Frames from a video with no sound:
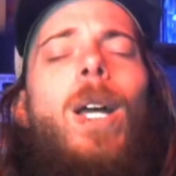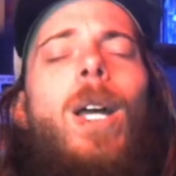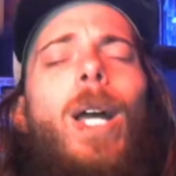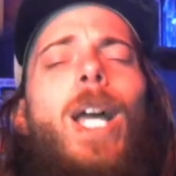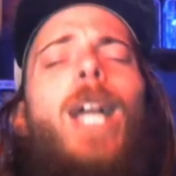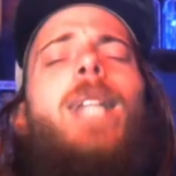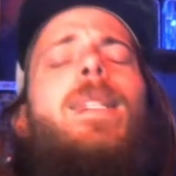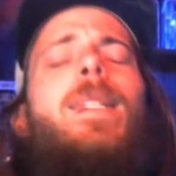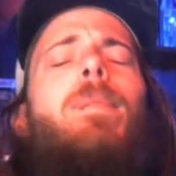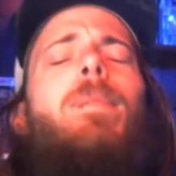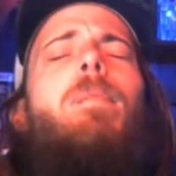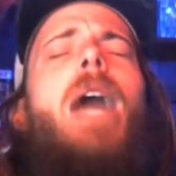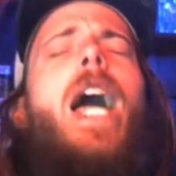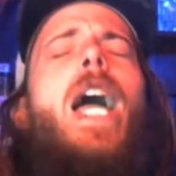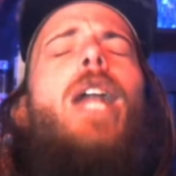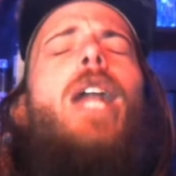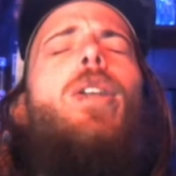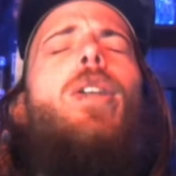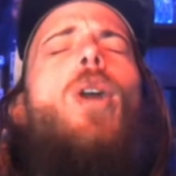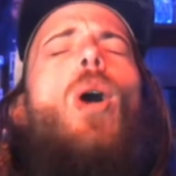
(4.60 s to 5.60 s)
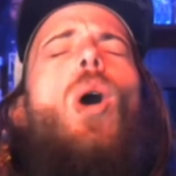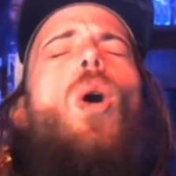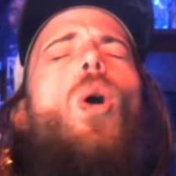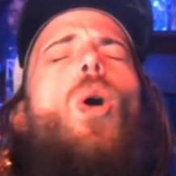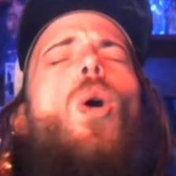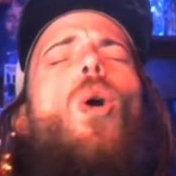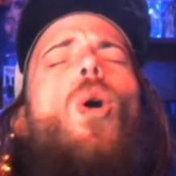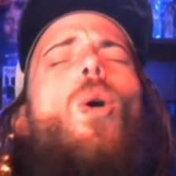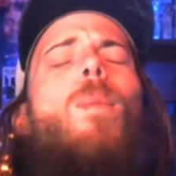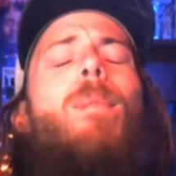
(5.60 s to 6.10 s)
It's
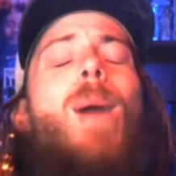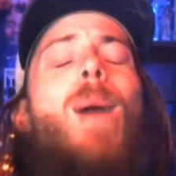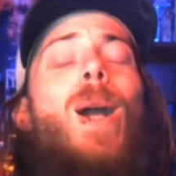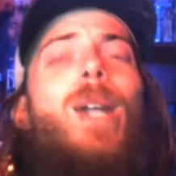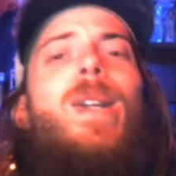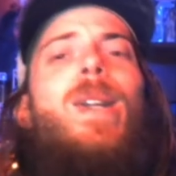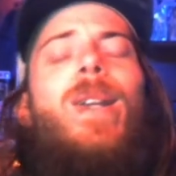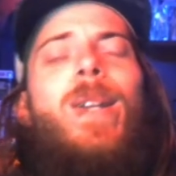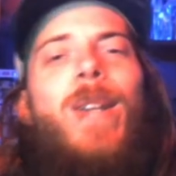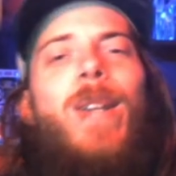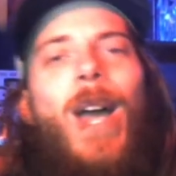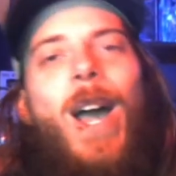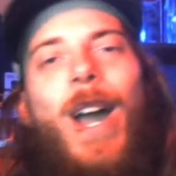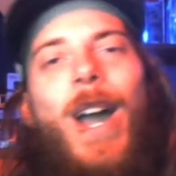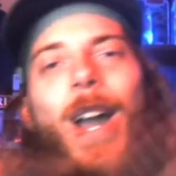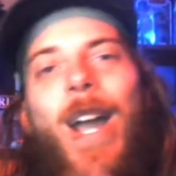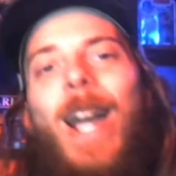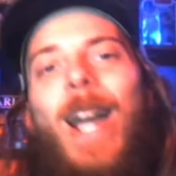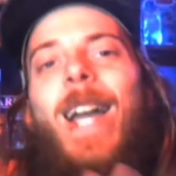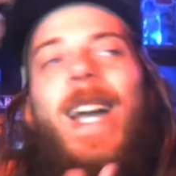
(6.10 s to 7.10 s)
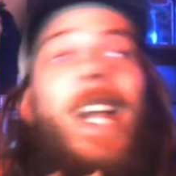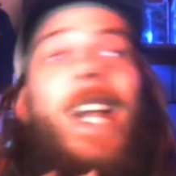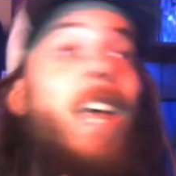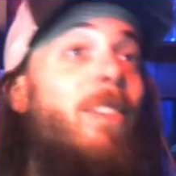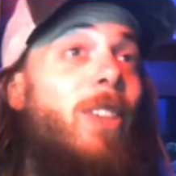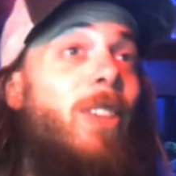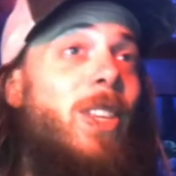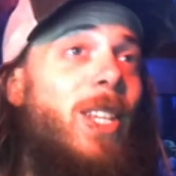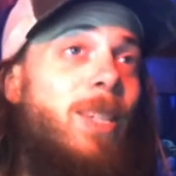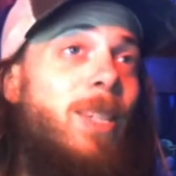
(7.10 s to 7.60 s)
Mando Monday, and I
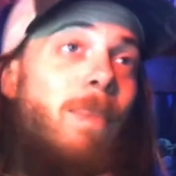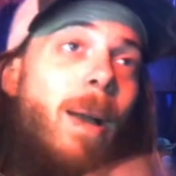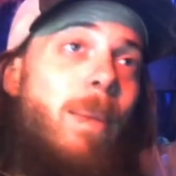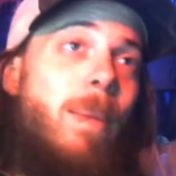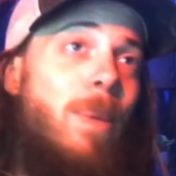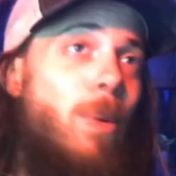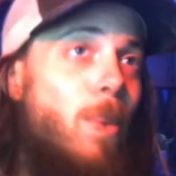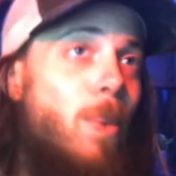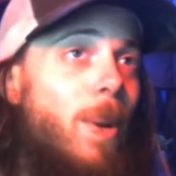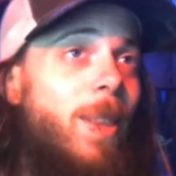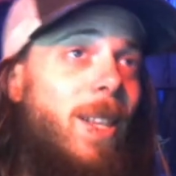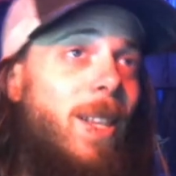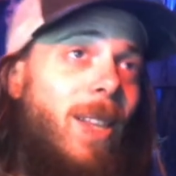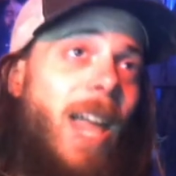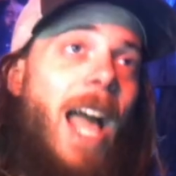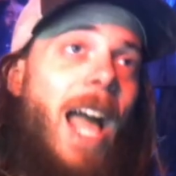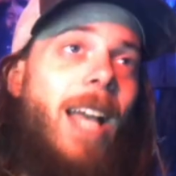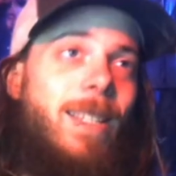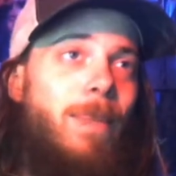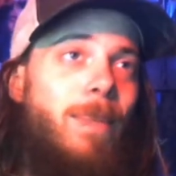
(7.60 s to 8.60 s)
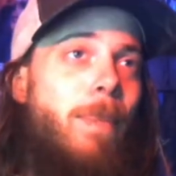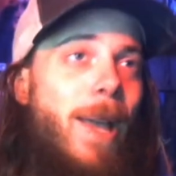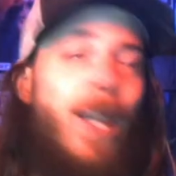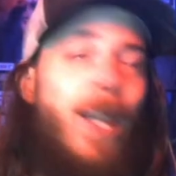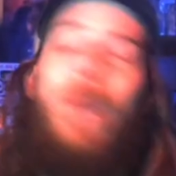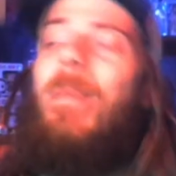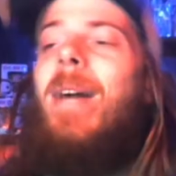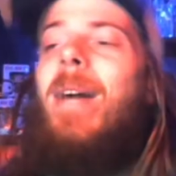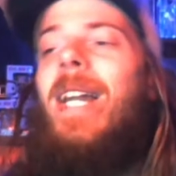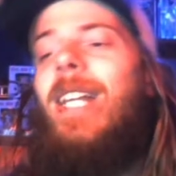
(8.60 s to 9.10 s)
think this might be one of the last
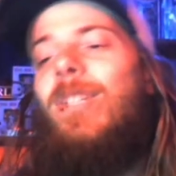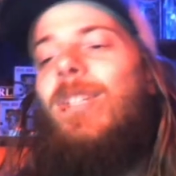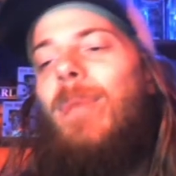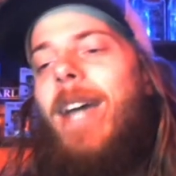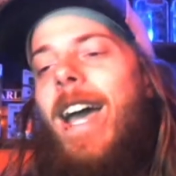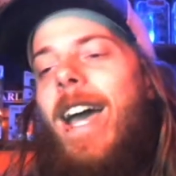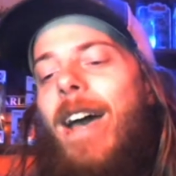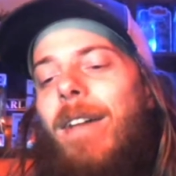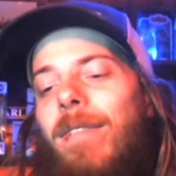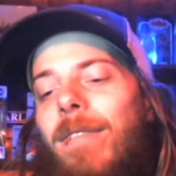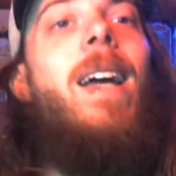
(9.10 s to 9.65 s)
Mando Mondays we have,